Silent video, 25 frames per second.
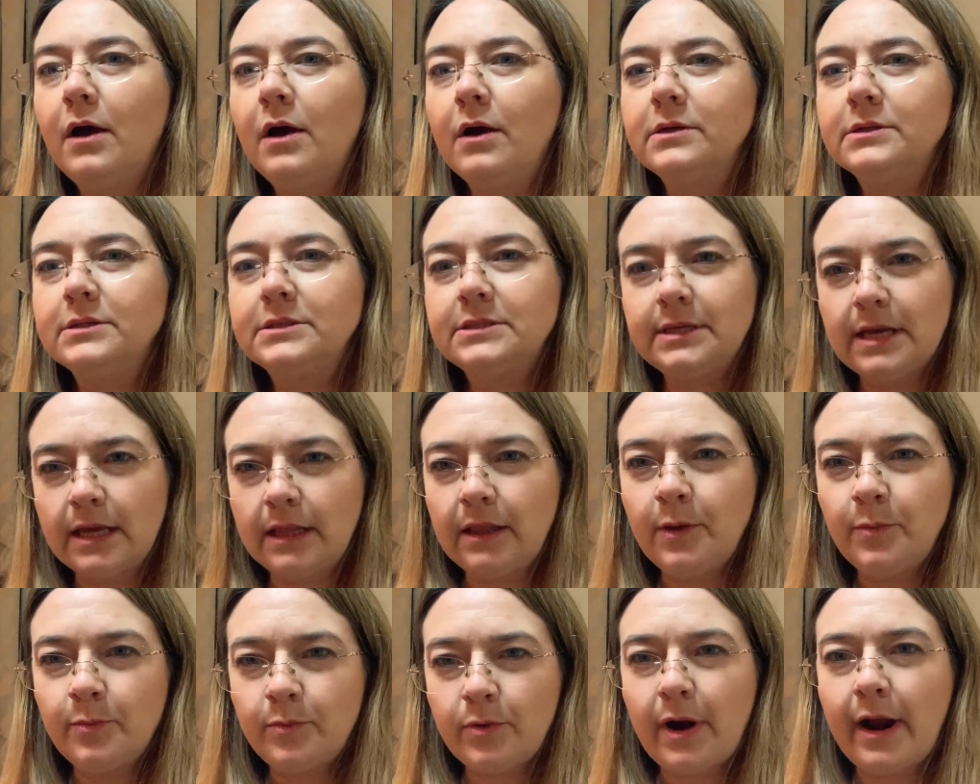
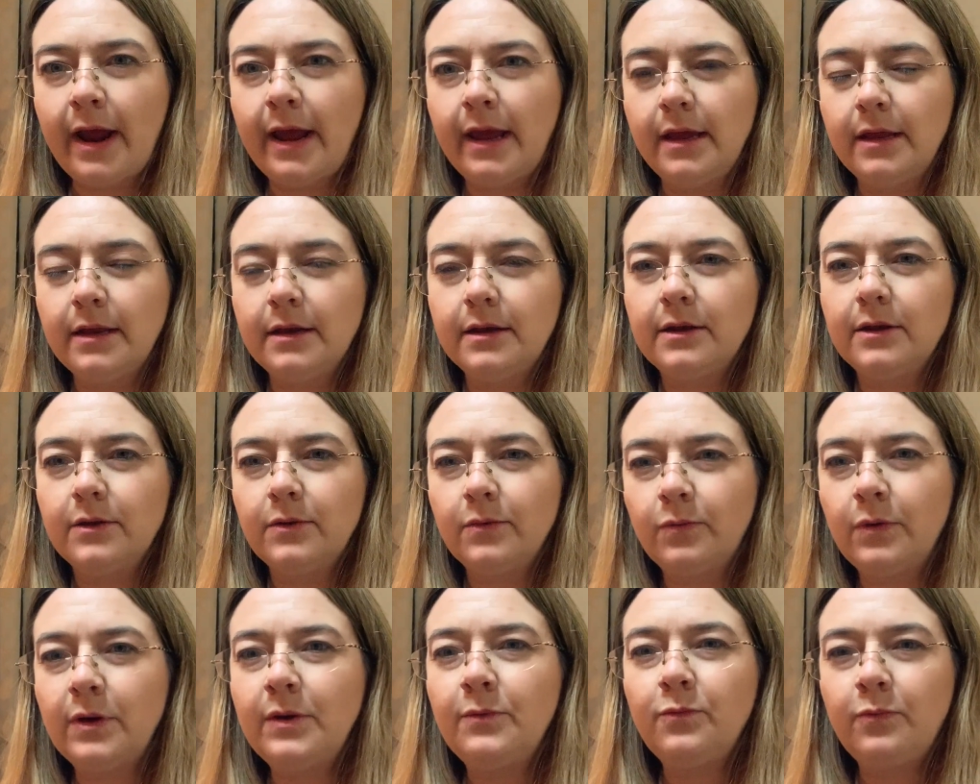celebrate,
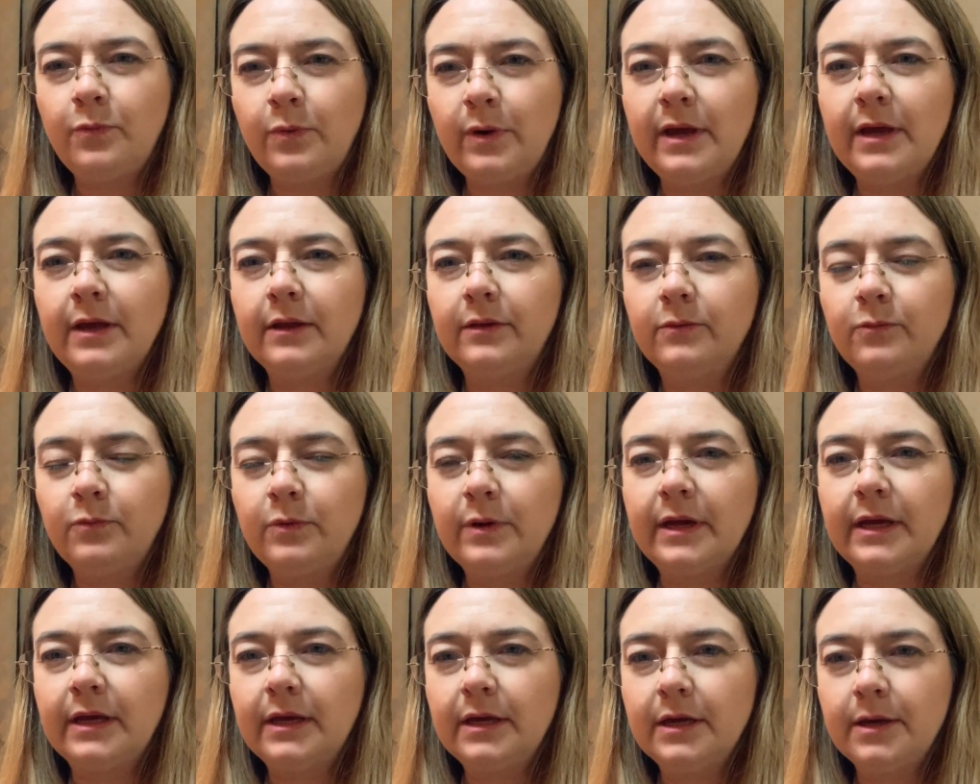
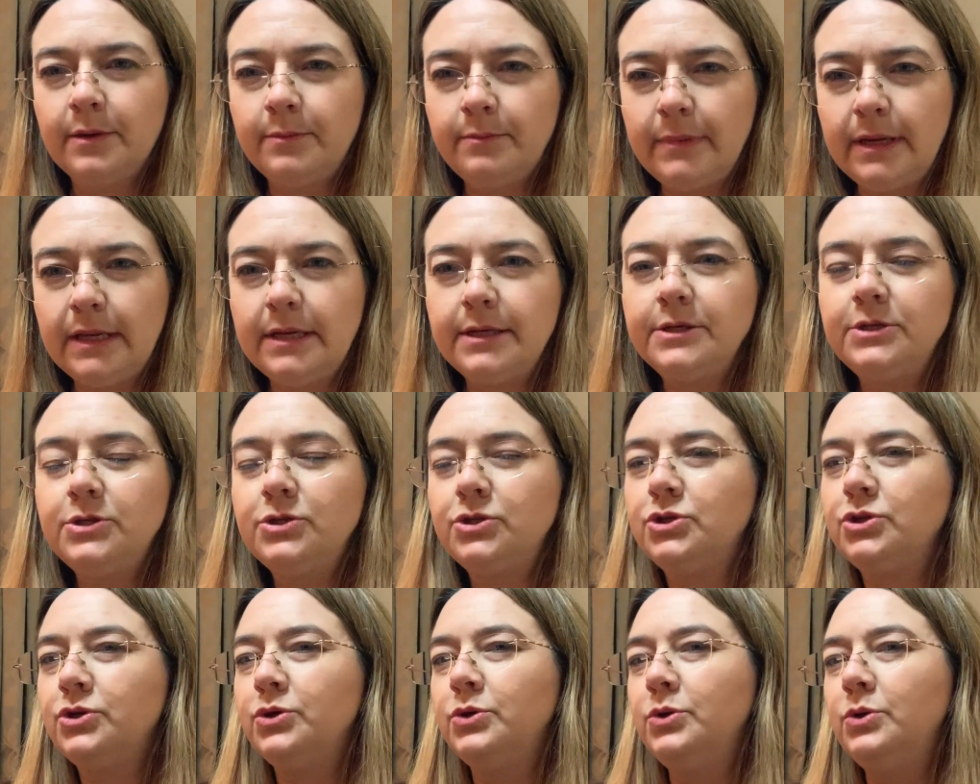we're
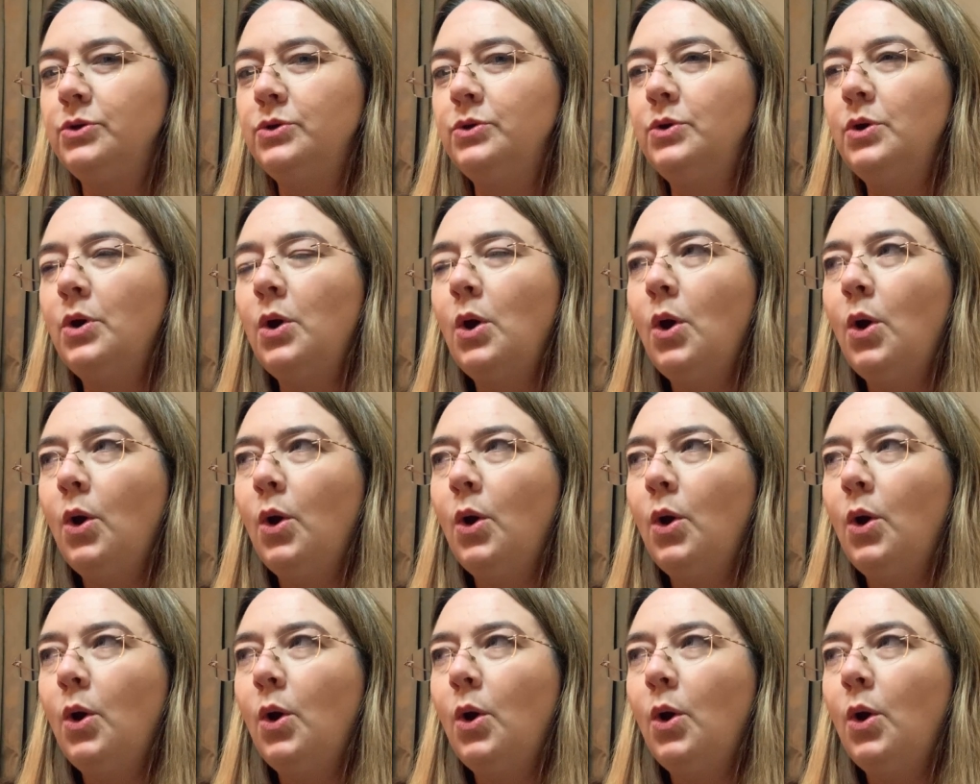committed to